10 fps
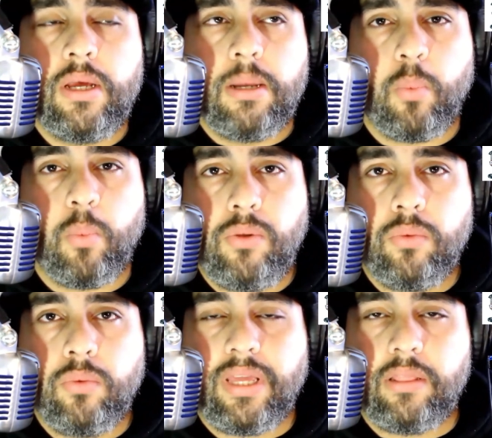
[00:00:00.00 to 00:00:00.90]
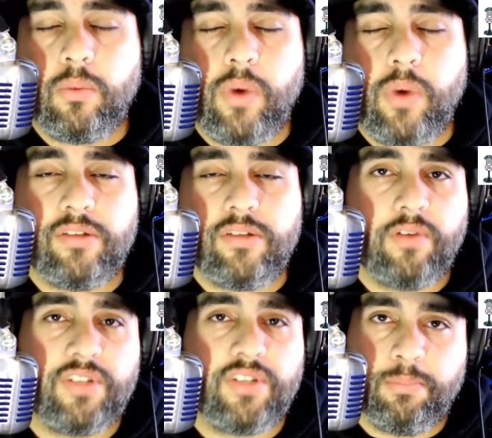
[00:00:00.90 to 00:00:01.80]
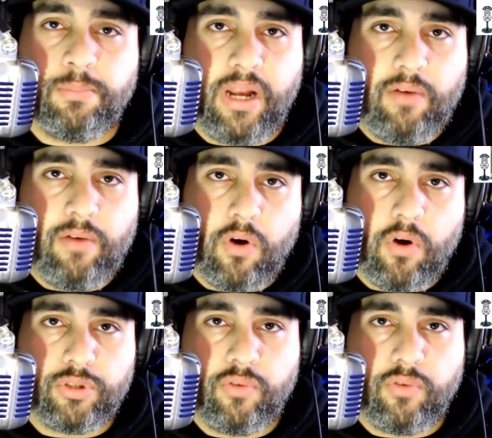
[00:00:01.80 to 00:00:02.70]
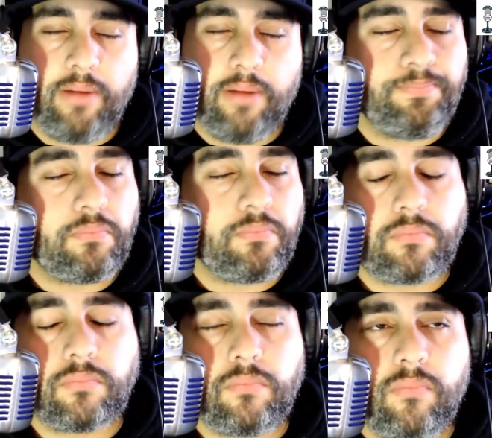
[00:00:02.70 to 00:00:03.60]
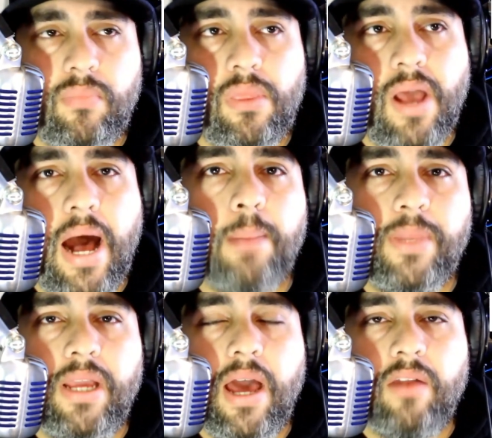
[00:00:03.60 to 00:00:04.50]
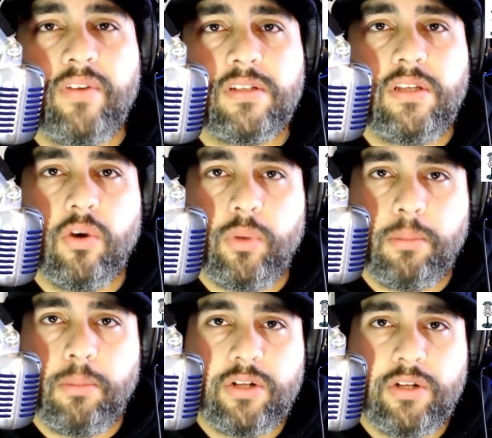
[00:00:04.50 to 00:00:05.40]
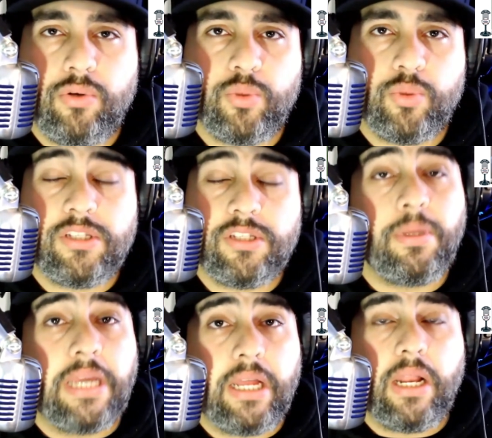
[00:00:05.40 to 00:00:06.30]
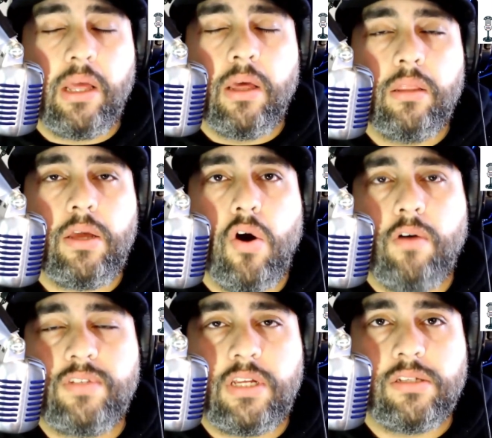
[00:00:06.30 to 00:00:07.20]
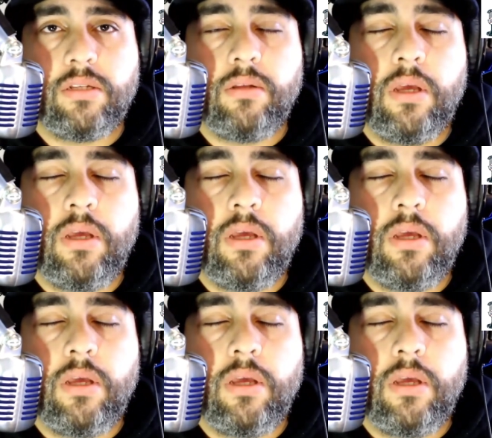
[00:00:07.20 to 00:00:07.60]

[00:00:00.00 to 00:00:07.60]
But when you look at the way this offseason played out for Carlos Correa, opting out of his deal with the Minnesota Twins to begin the offseason.